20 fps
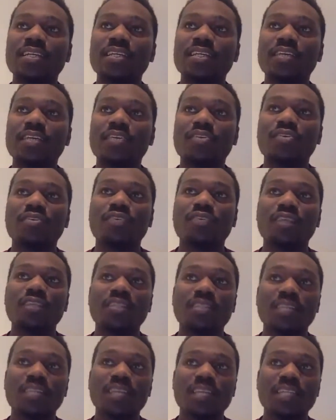they're not
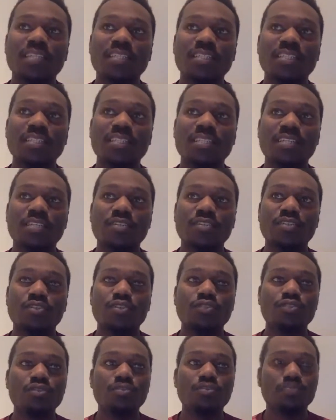granting Haiti status
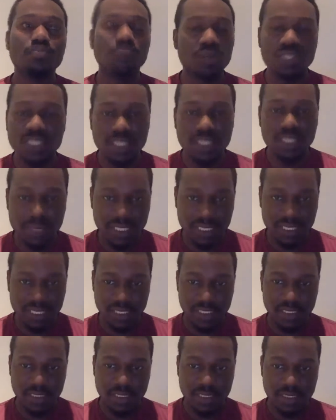due to
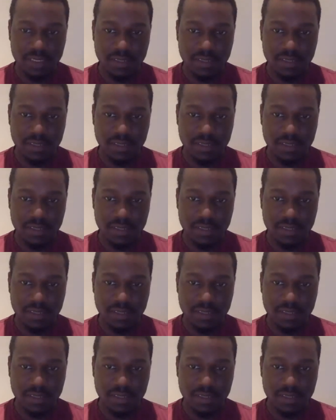proximity.